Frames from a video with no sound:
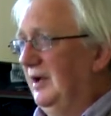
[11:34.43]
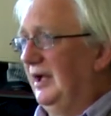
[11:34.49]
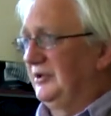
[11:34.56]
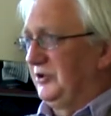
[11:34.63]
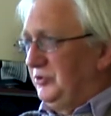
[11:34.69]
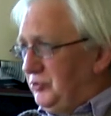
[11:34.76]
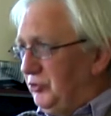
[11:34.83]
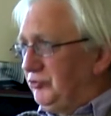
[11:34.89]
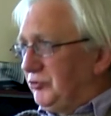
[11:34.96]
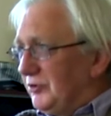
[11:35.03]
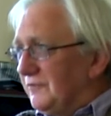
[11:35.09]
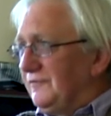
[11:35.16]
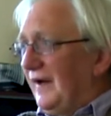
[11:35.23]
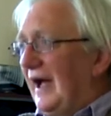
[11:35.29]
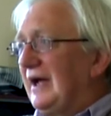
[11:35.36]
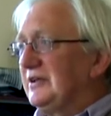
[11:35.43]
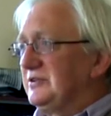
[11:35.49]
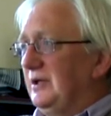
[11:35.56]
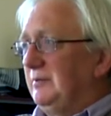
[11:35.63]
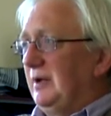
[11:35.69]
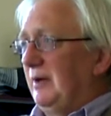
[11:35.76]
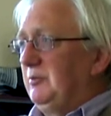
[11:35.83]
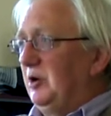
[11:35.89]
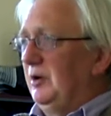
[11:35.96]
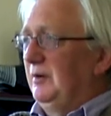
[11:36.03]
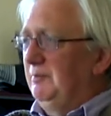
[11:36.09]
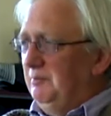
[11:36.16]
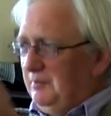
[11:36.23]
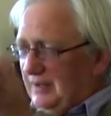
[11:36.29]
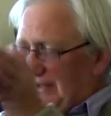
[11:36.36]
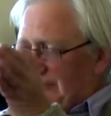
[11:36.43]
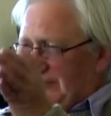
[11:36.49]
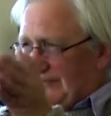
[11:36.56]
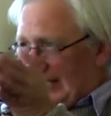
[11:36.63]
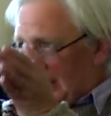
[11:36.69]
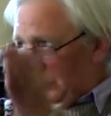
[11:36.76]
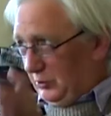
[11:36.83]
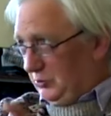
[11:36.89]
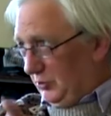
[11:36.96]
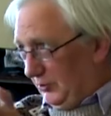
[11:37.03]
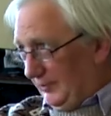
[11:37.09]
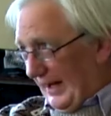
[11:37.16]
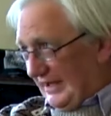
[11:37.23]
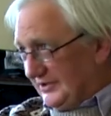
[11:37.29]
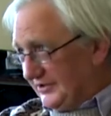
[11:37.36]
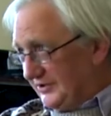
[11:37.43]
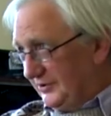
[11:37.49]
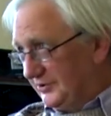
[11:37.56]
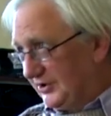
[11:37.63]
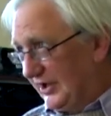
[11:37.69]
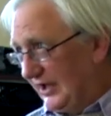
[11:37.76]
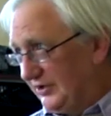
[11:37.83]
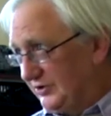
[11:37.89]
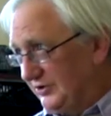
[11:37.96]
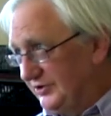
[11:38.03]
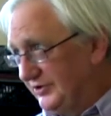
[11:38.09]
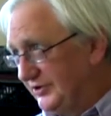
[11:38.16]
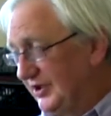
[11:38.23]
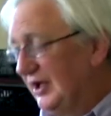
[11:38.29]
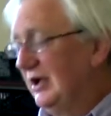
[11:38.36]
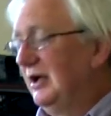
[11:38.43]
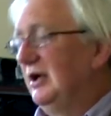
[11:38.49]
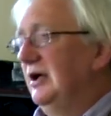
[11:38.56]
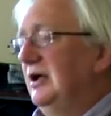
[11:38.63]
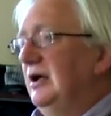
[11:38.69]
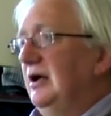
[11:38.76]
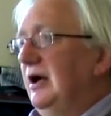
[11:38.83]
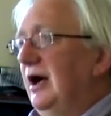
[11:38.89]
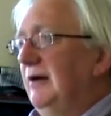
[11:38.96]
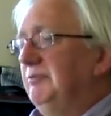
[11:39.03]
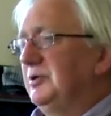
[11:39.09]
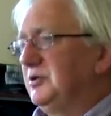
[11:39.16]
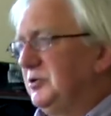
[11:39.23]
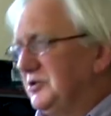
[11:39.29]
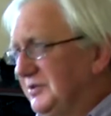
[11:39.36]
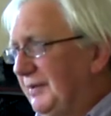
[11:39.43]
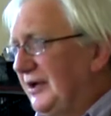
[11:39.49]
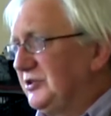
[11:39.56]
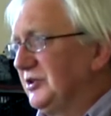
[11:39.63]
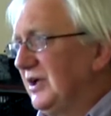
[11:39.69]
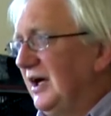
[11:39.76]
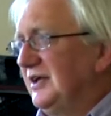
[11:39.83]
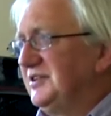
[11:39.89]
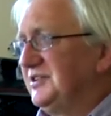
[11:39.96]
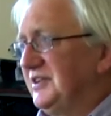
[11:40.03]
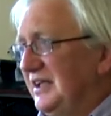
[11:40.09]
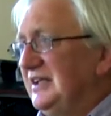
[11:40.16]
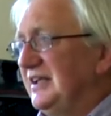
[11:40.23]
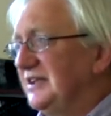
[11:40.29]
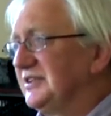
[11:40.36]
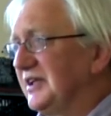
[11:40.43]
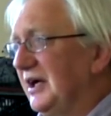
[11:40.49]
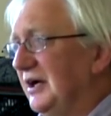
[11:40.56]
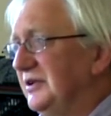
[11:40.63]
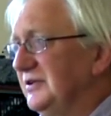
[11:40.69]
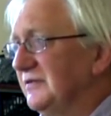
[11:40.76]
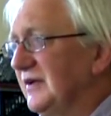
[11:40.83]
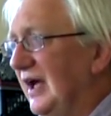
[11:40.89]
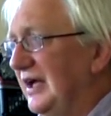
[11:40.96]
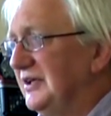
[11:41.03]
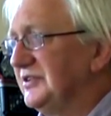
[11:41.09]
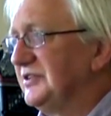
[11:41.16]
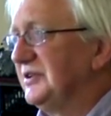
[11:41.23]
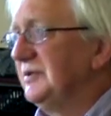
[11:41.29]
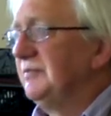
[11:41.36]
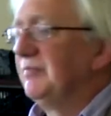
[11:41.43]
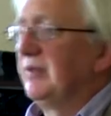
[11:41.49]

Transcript: as a neutral fact. I'm not giving that good or bad associations, but who specializes in this kind of case.